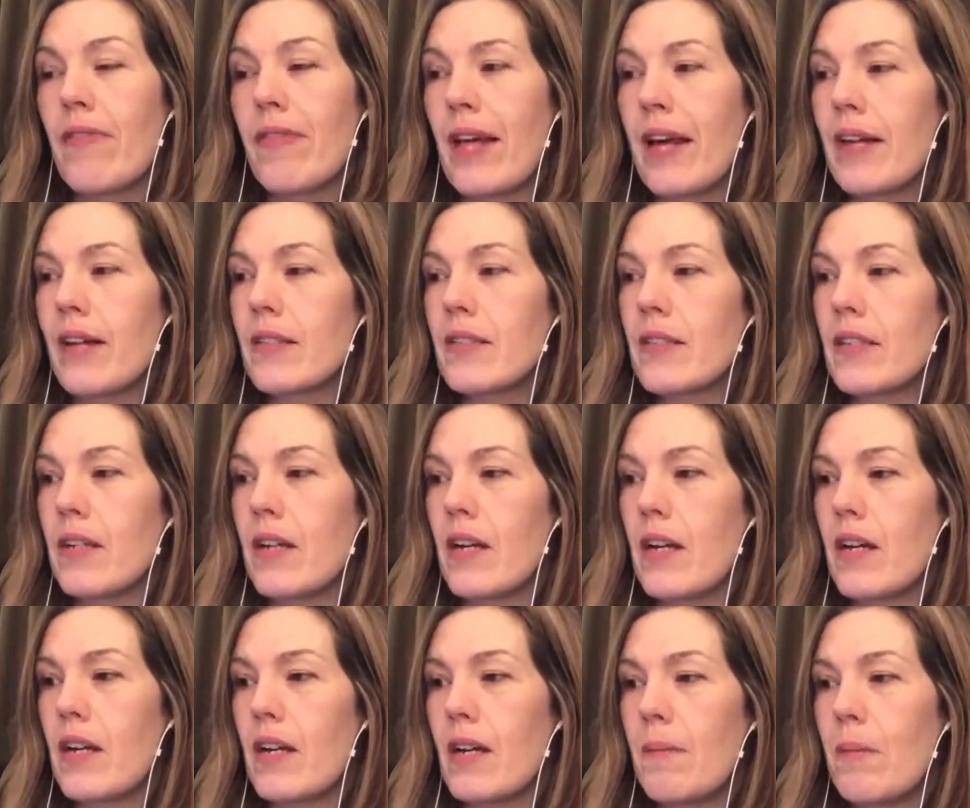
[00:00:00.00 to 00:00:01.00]
that
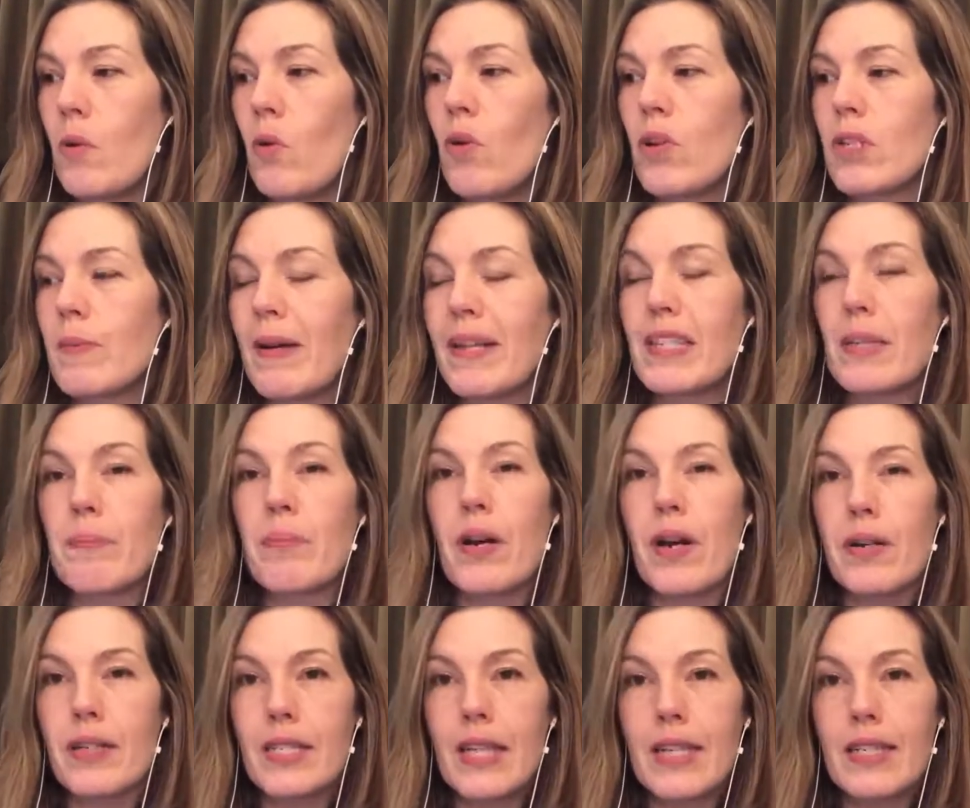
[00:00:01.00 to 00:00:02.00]
automated
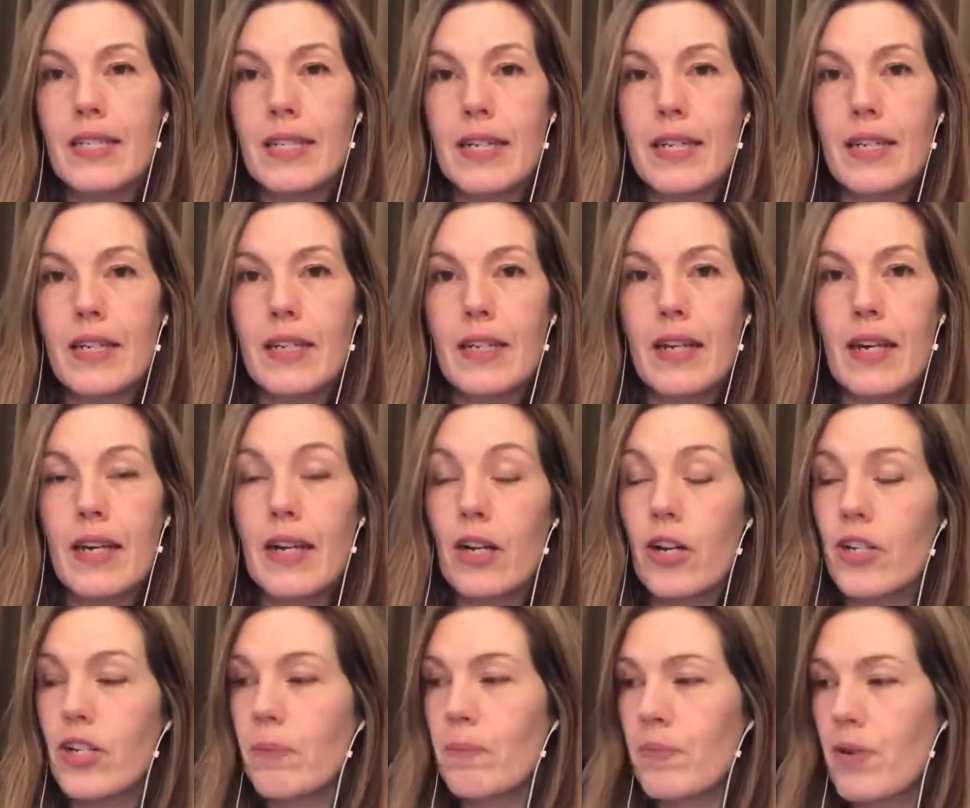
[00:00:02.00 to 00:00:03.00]
processing,
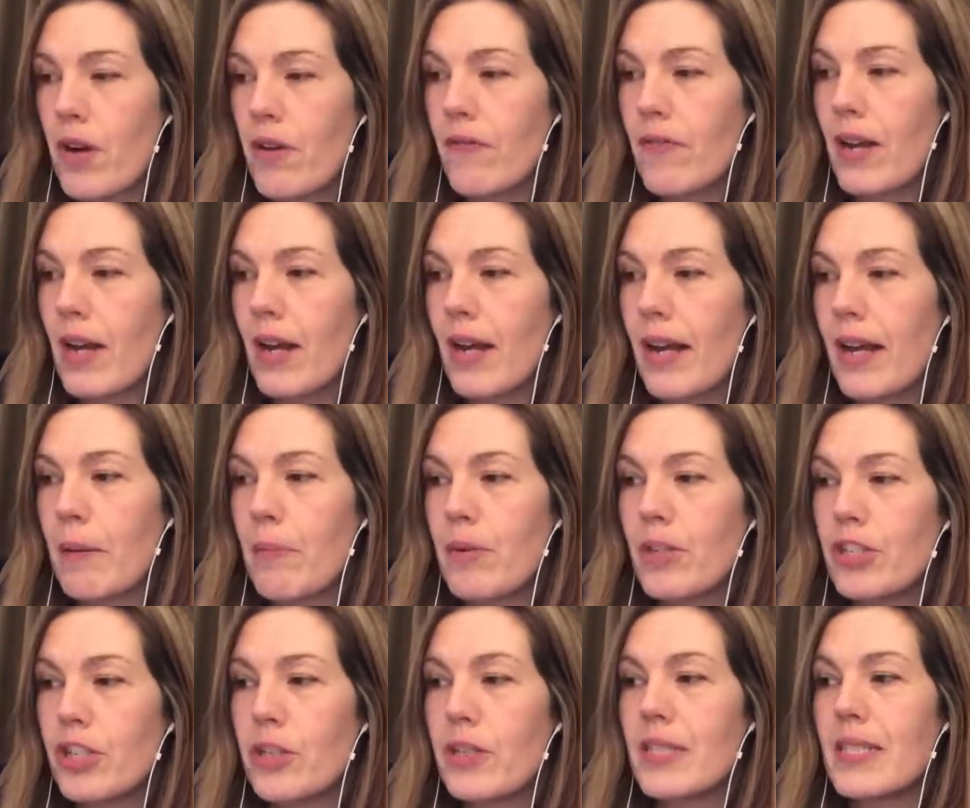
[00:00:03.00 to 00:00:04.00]
including profiling,
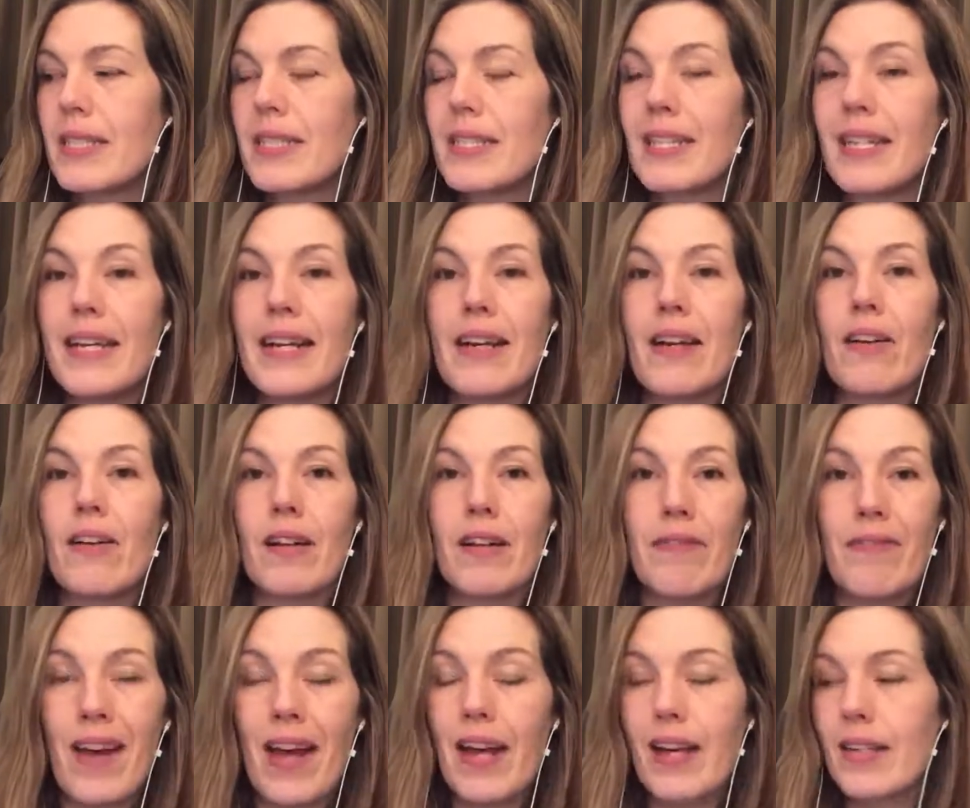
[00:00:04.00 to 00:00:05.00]
produces legal
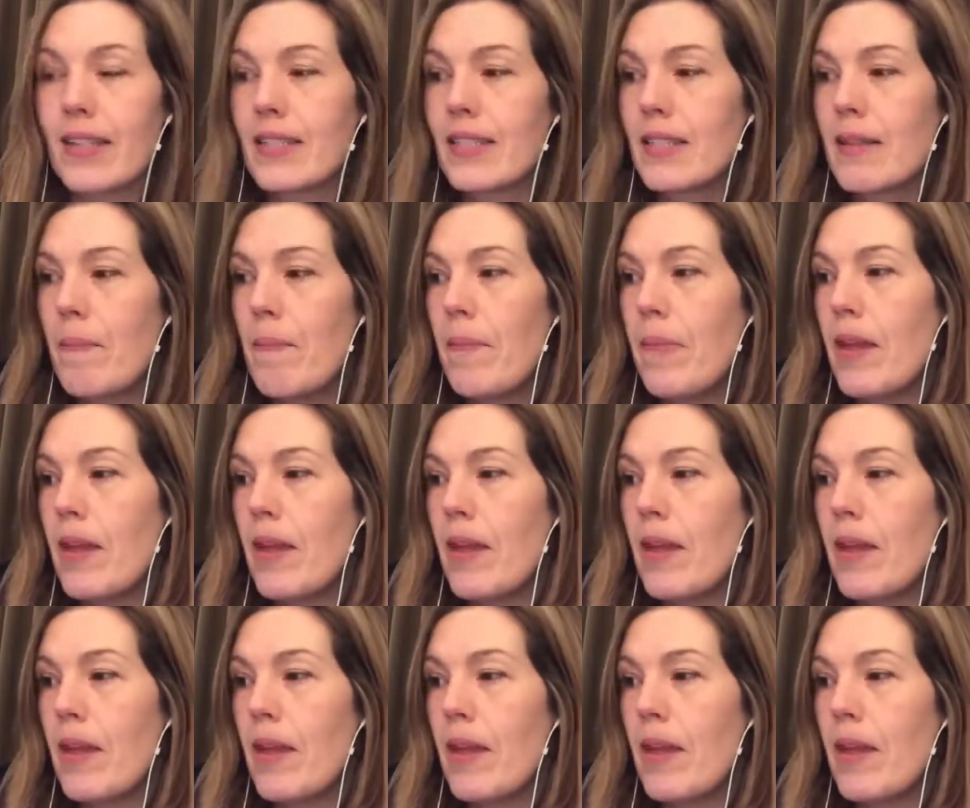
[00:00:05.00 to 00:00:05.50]
effects